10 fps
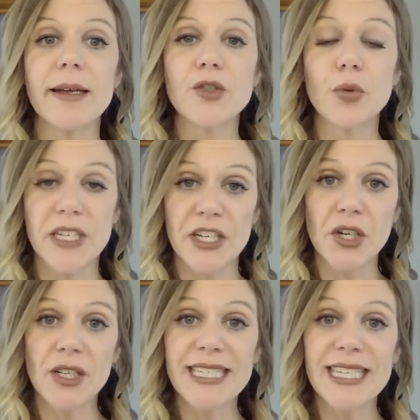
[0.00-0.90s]

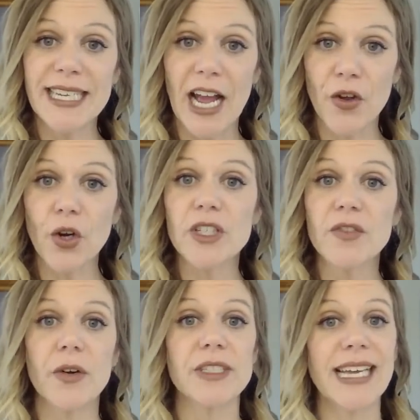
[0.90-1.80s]
strategically together as
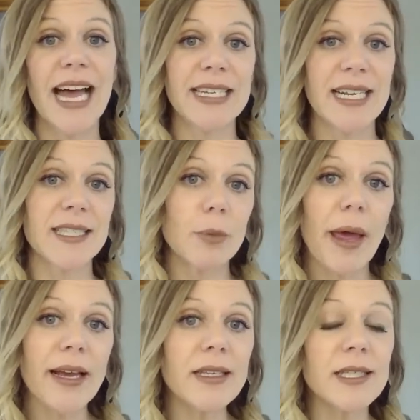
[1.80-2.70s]
far as the content
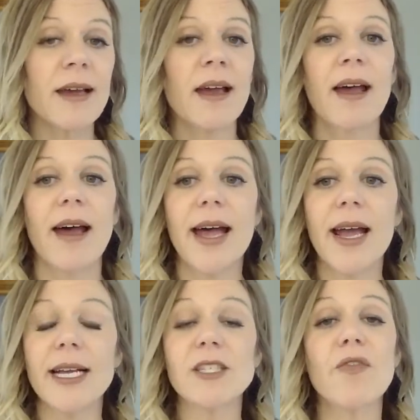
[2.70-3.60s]
splice,
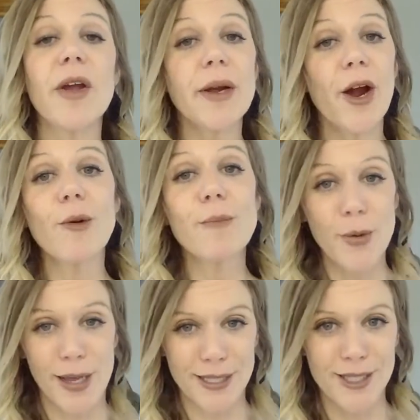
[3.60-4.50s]
it's very
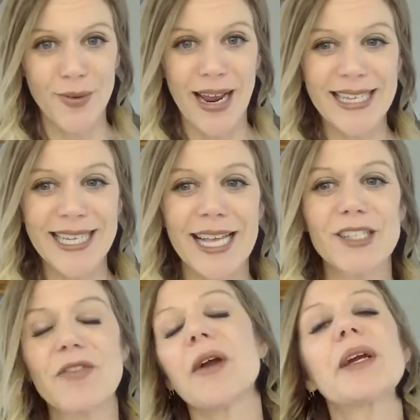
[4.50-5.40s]
harmonious is what I say.
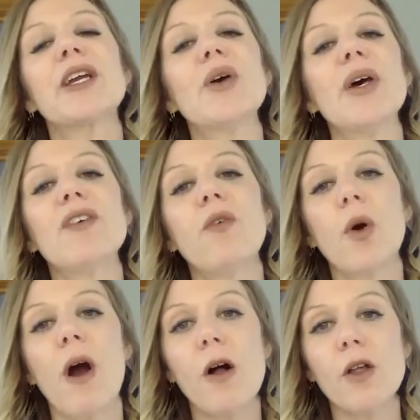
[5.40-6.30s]
It's very good
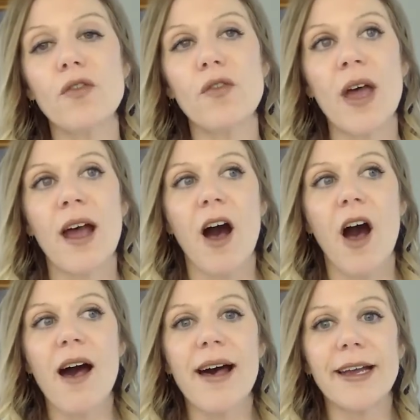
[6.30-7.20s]
for all
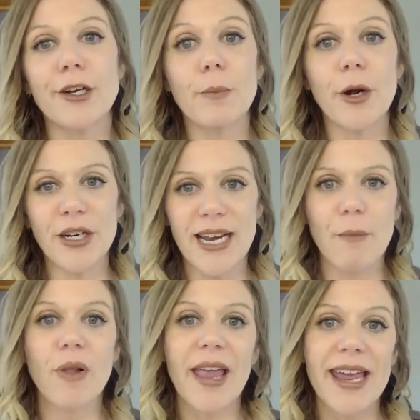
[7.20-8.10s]
of your
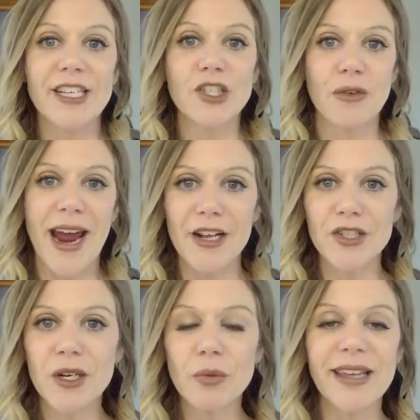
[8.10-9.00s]
marketing plan and
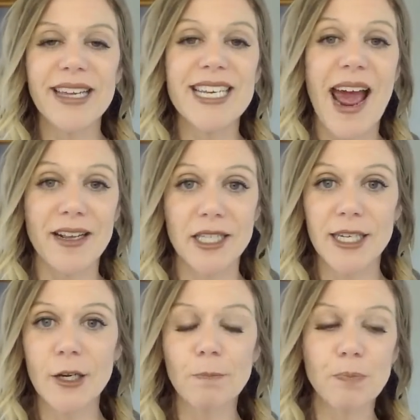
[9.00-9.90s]
strategy really to
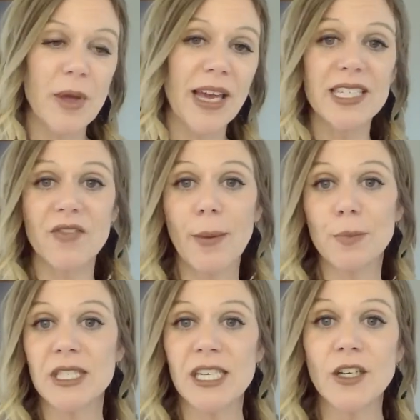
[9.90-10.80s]
execute, because if I'm
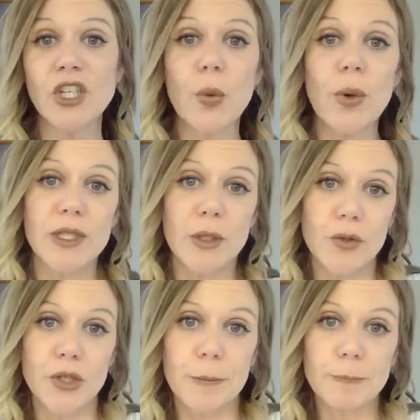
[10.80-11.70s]
seeing you on
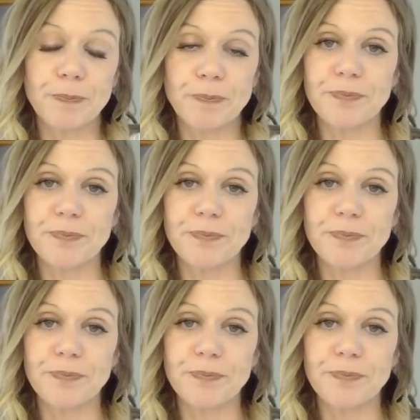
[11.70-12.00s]
social